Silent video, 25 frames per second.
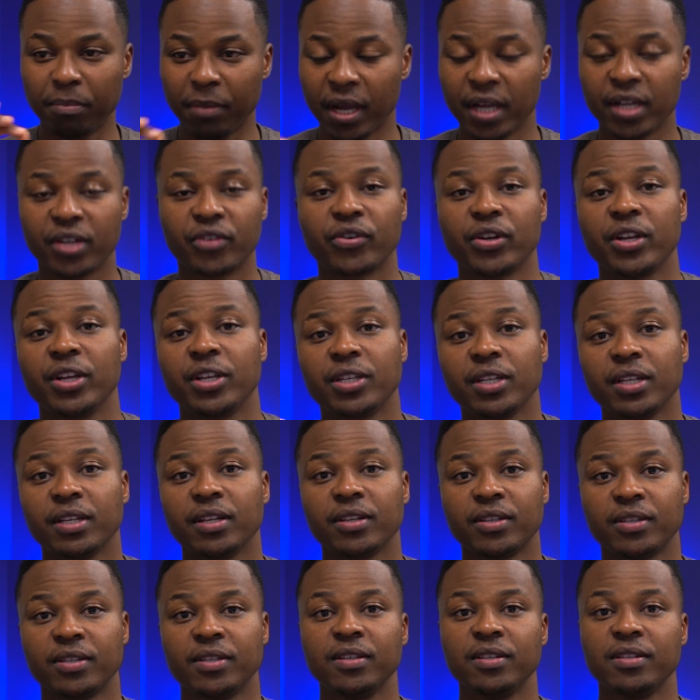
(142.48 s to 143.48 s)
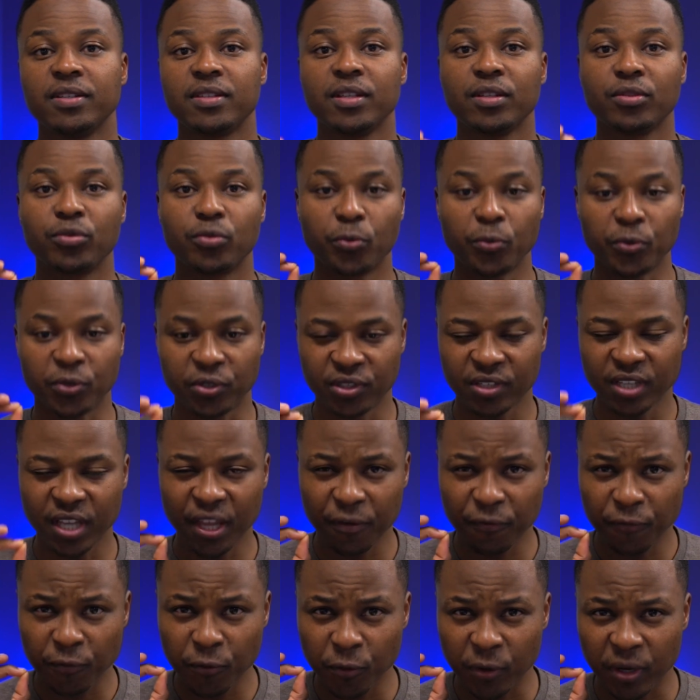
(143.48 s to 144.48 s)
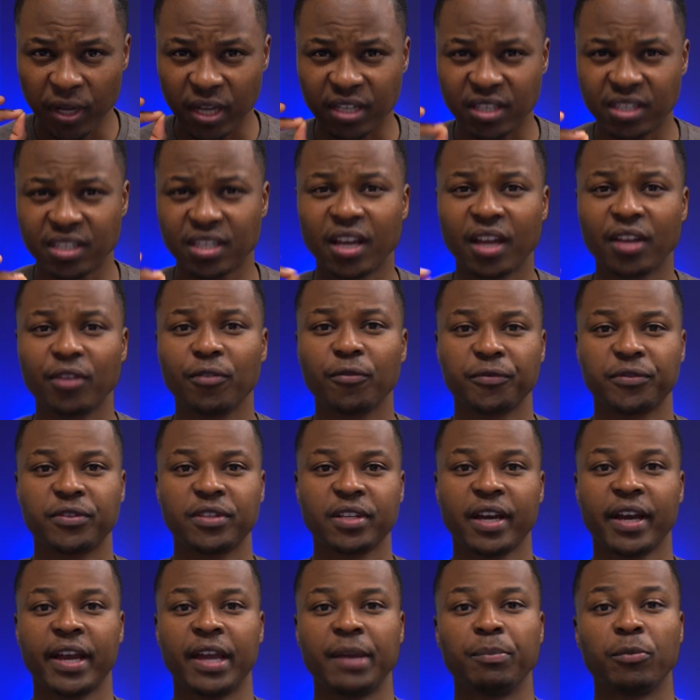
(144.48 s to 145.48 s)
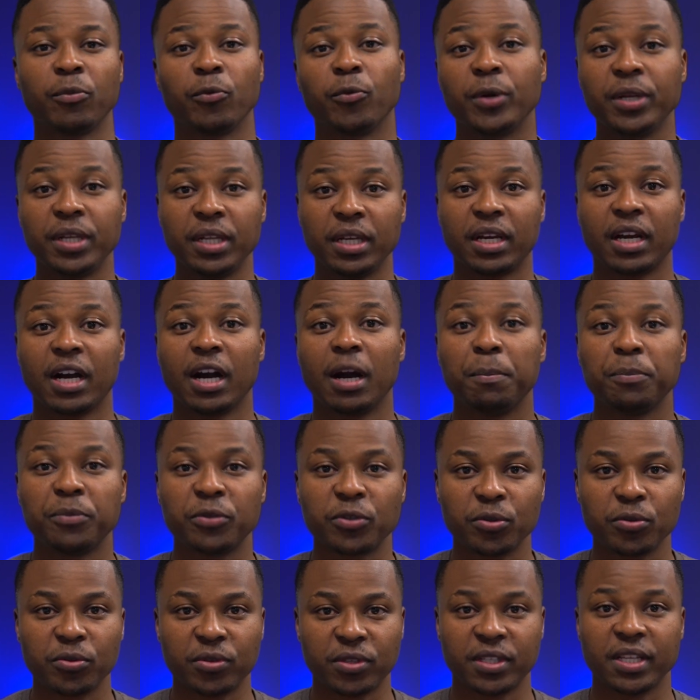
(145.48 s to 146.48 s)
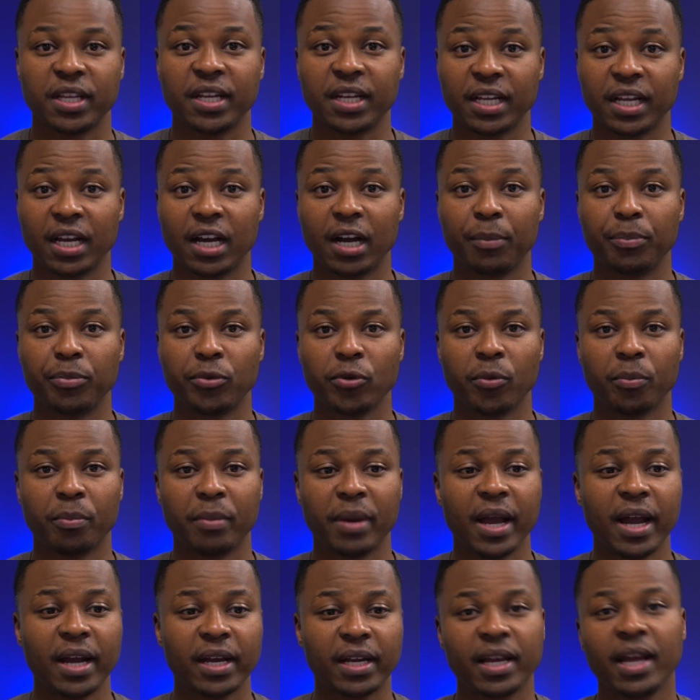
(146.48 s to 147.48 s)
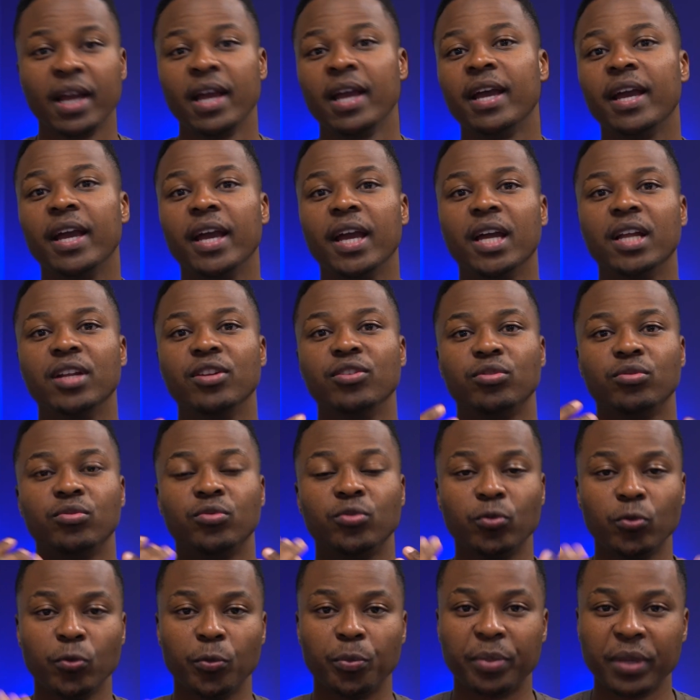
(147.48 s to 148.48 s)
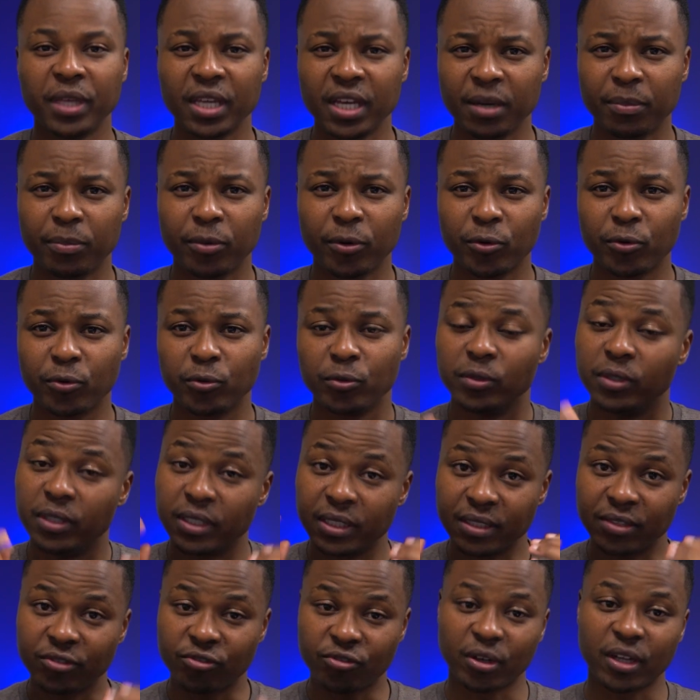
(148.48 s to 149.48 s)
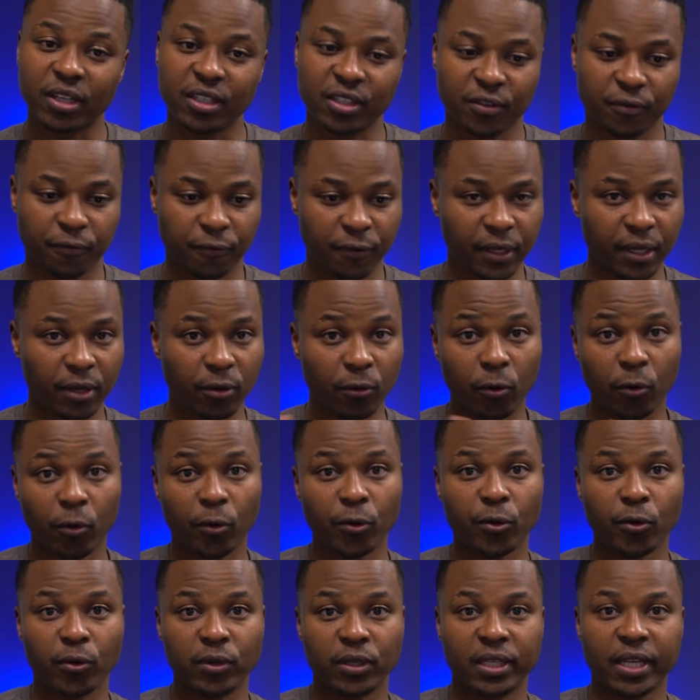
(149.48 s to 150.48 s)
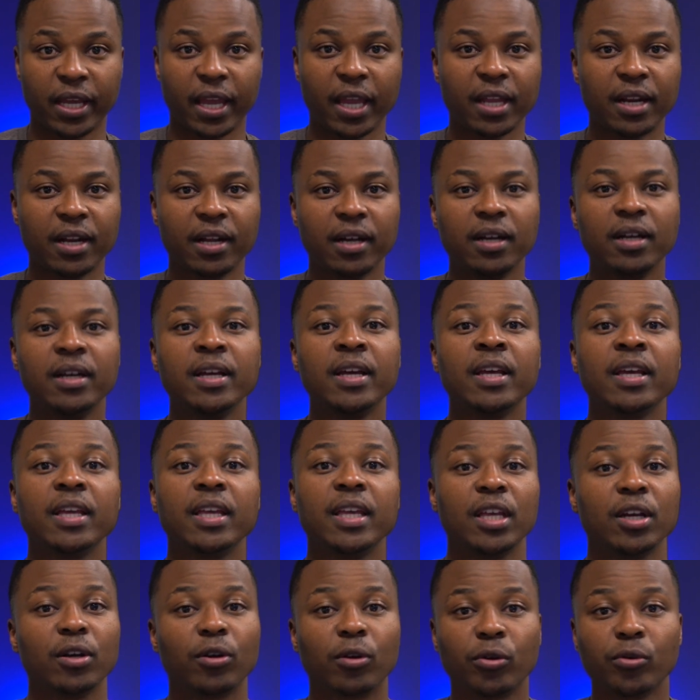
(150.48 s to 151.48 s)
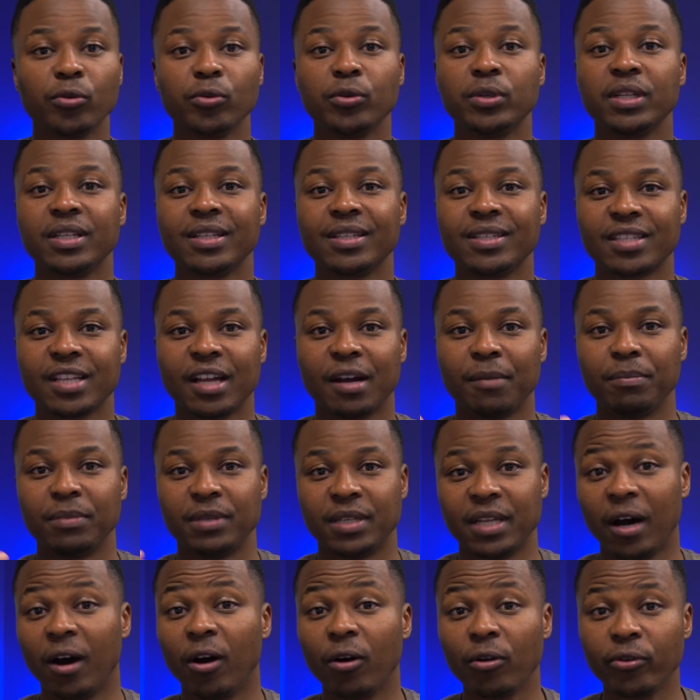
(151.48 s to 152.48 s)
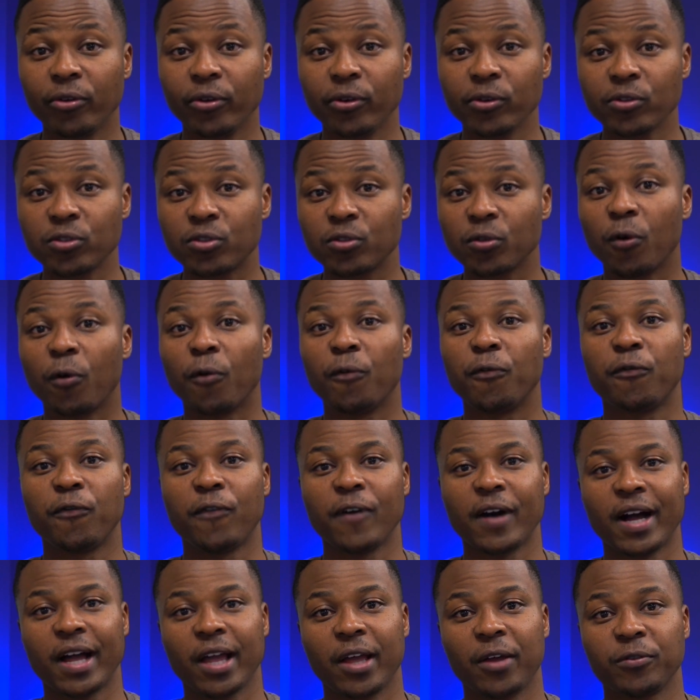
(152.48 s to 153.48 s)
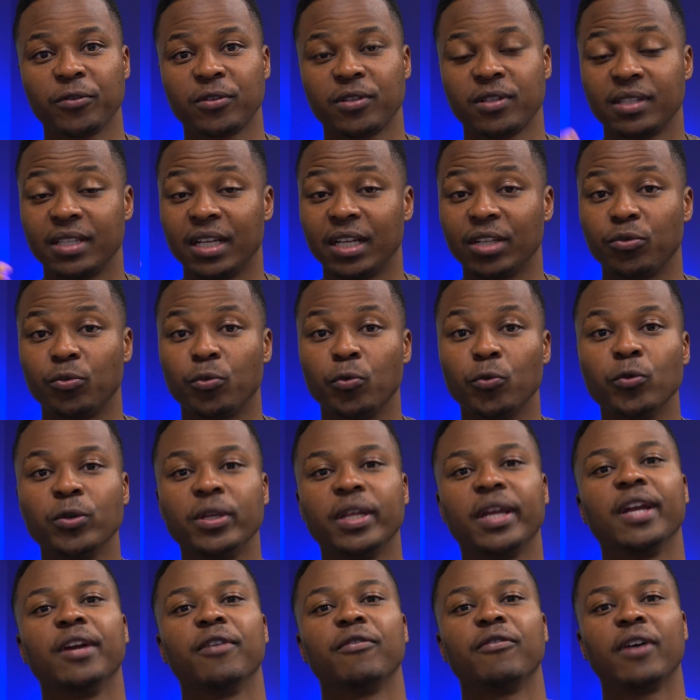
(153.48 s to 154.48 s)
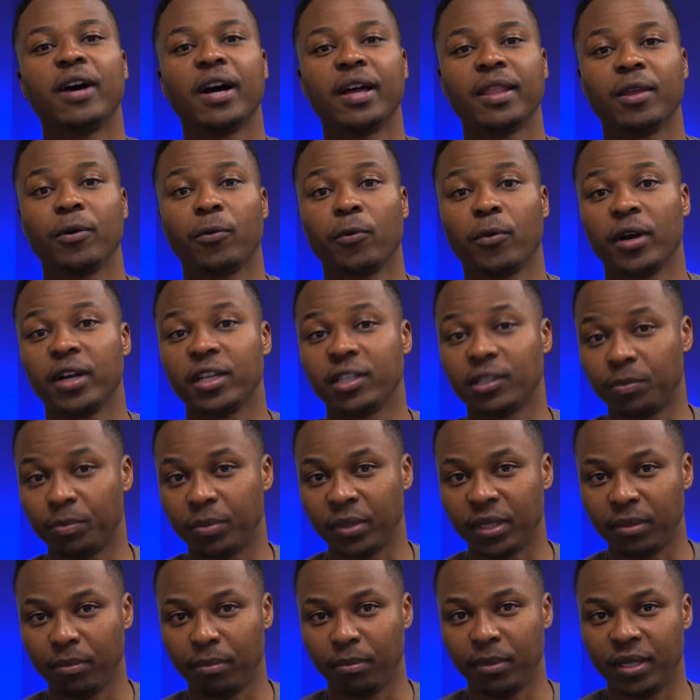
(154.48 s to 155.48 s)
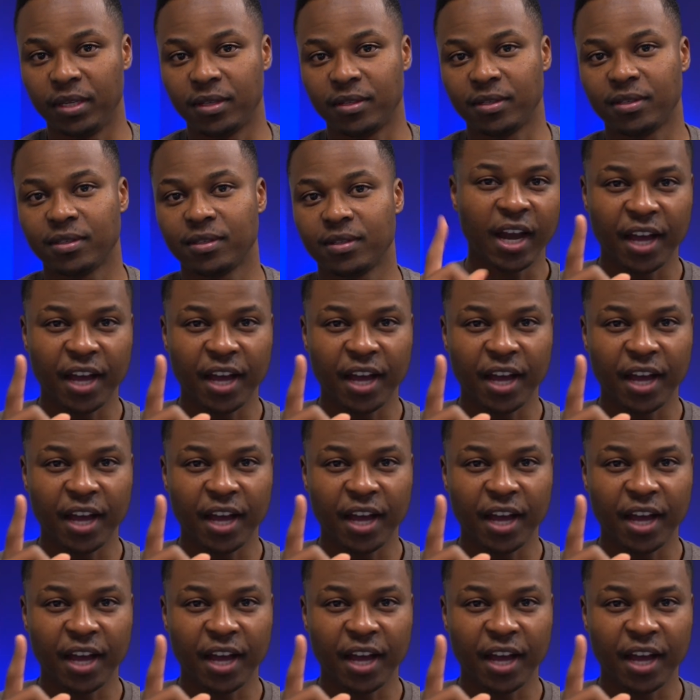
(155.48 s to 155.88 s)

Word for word: Migration Assistant will save you a ton of time when it comes to setting up your Mac and you'll be able to transfer all your data including some downloads or files that would have otherwise been missed.